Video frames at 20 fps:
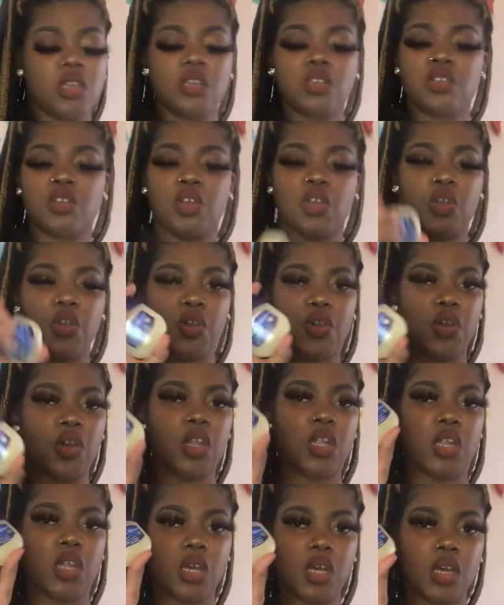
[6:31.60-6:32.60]
Your
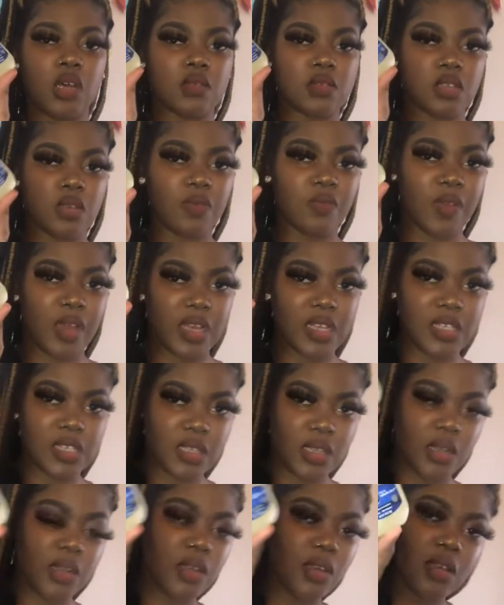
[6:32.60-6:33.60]
girl loves some
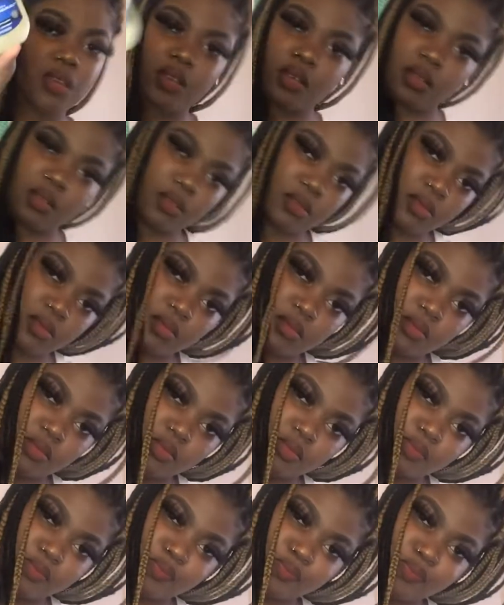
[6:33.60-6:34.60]

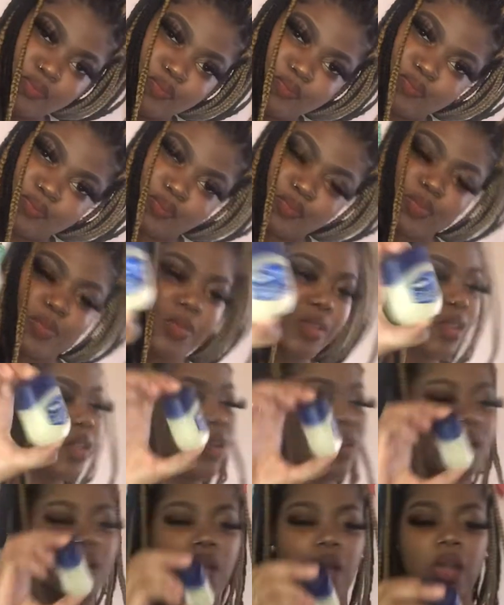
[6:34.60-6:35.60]
Vaseline.
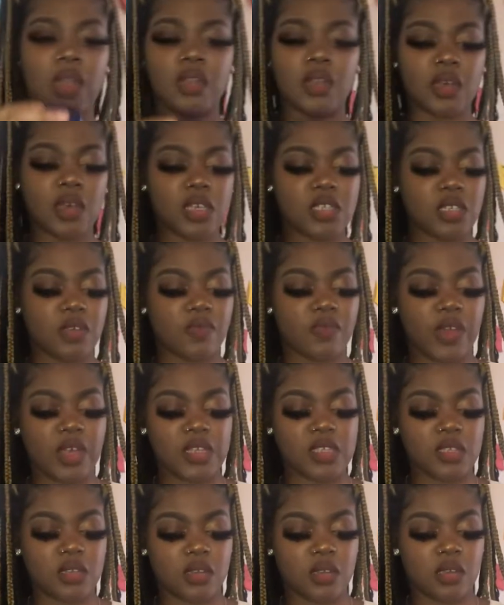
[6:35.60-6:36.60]
I love some
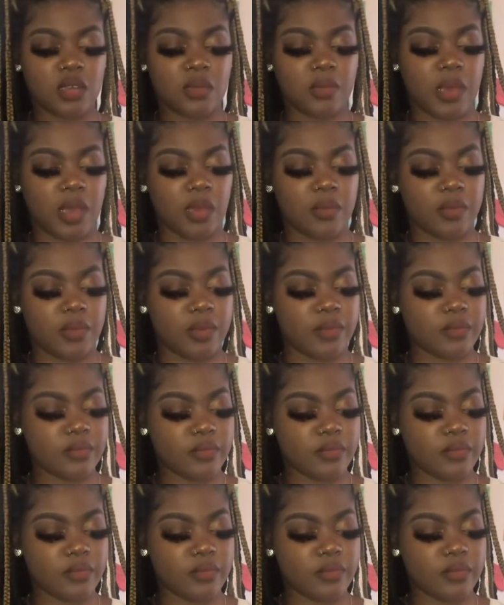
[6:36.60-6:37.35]
Vaseline, baby.